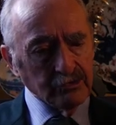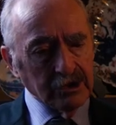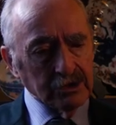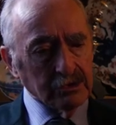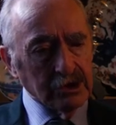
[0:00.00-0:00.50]

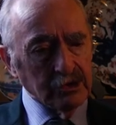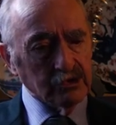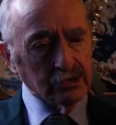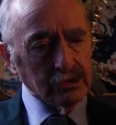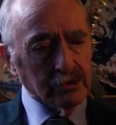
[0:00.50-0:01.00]

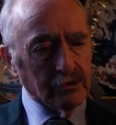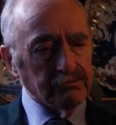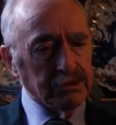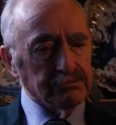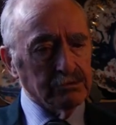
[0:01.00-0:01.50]
generation of
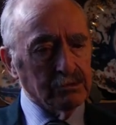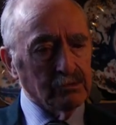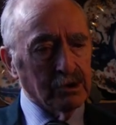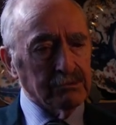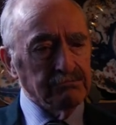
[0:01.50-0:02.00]
people
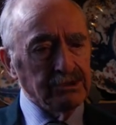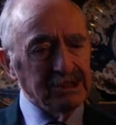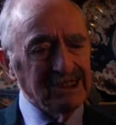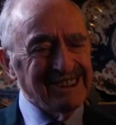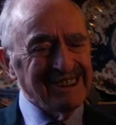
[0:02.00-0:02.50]
were
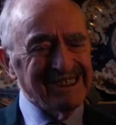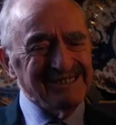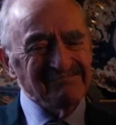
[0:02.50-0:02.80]
being